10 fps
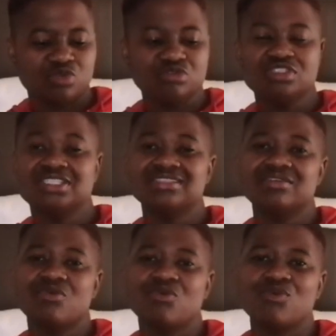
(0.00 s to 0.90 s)
those
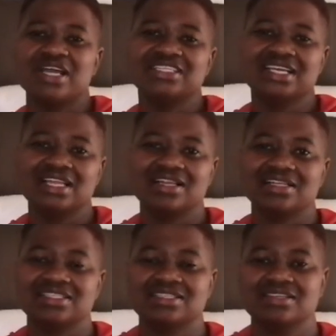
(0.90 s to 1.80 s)
white
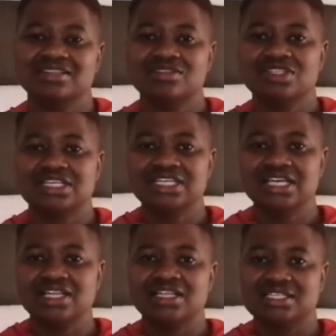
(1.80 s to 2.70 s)
candles, 3
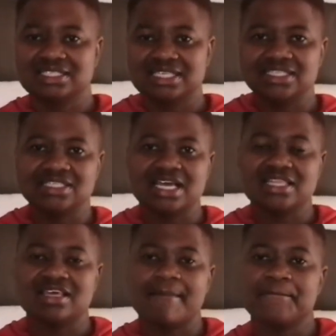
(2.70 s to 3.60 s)
candles
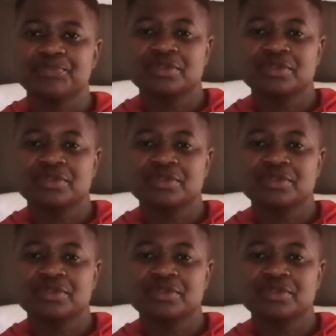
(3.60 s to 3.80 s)
inside them.